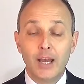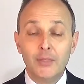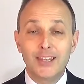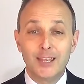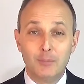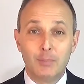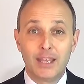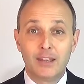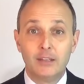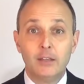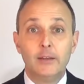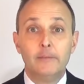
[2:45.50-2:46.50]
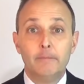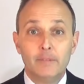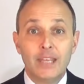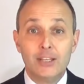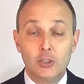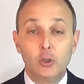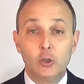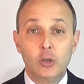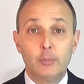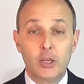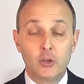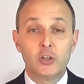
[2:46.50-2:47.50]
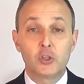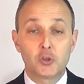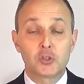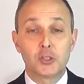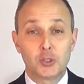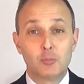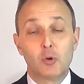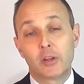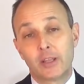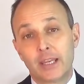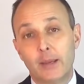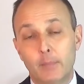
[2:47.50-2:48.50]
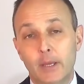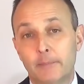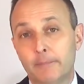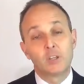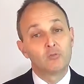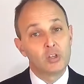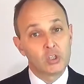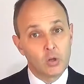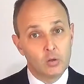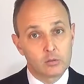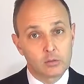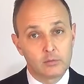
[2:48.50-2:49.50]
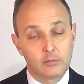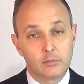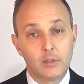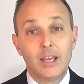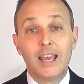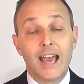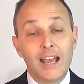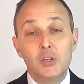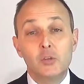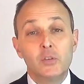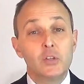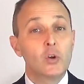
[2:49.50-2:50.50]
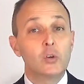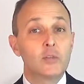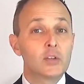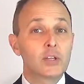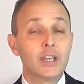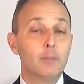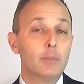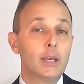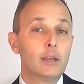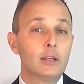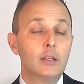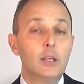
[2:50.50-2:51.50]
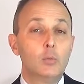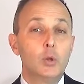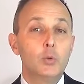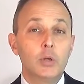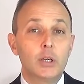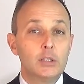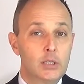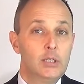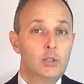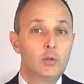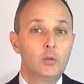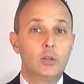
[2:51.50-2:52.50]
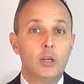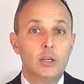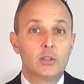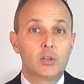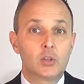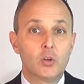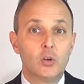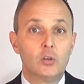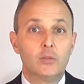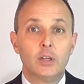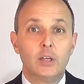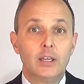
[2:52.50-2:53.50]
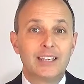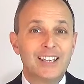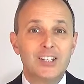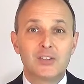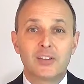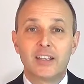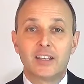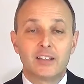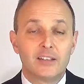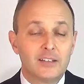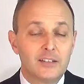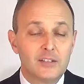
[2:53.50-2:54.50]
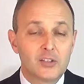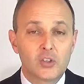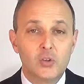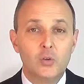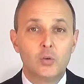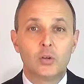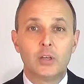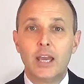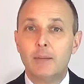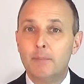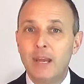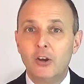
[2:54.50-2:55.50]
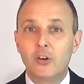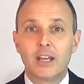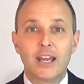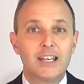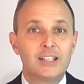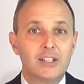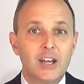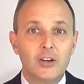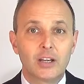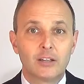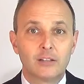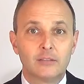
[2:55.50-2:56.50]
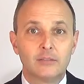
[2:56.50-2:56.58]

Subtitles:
about the campaign, and to learn about your interest in supporting the campaign. Result. As a result of this campaign, we will continue to serve kids like Sue and Mary and Derek